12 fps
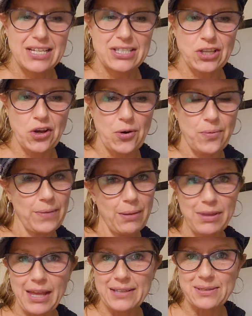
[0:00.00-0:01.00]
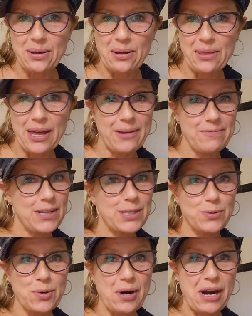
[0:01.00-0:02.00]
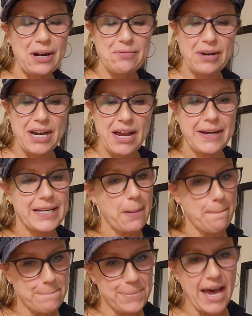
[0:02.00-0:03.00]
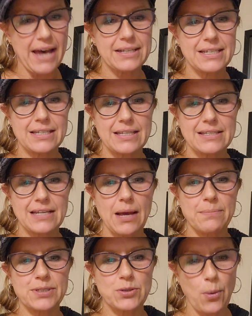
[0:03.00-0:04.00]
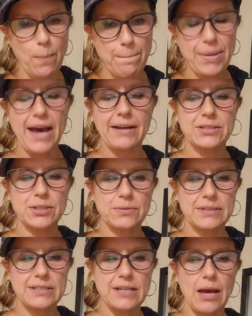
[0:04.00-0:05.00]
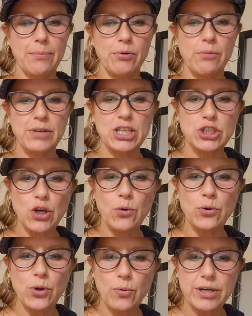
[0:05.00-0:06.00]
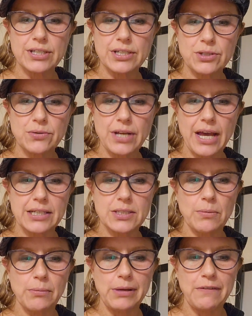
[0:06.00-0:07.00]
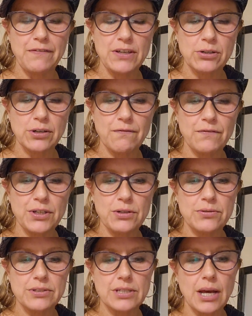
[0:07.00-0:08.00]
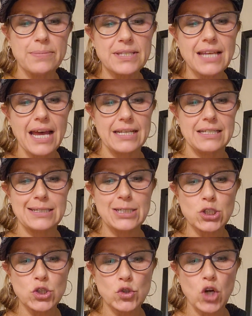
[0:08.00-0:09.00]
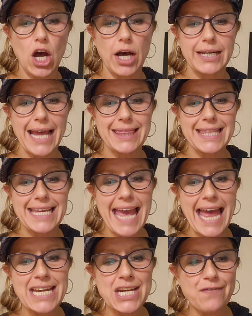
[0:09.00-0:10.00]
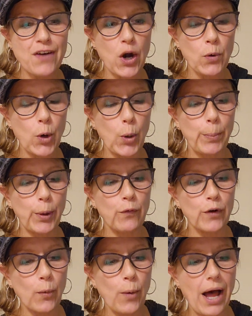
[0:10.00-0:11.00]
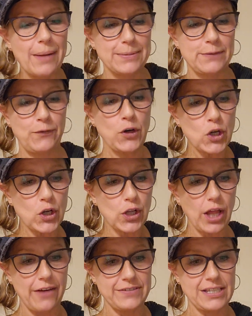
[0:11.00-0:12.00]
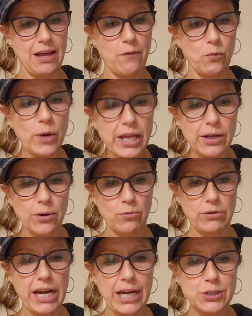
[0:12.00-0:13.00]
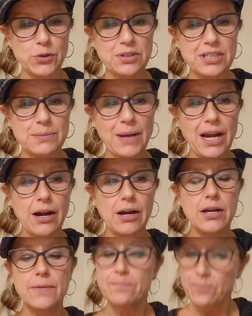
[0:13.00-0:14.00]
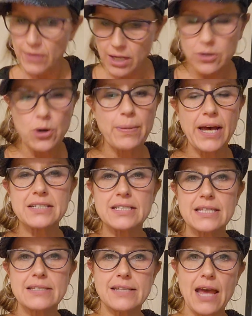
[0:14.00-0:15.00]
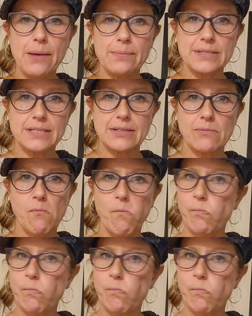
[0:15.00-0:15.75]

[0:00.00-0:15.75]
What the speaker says: So maybe that's all that is required right now. I get back to the steps, go back to a step. When we don't know what to do next, when we feel confused, upset, distraught, at the end of our rope, overwhelmed, full of self-will, rage, or despair, go back to the steps.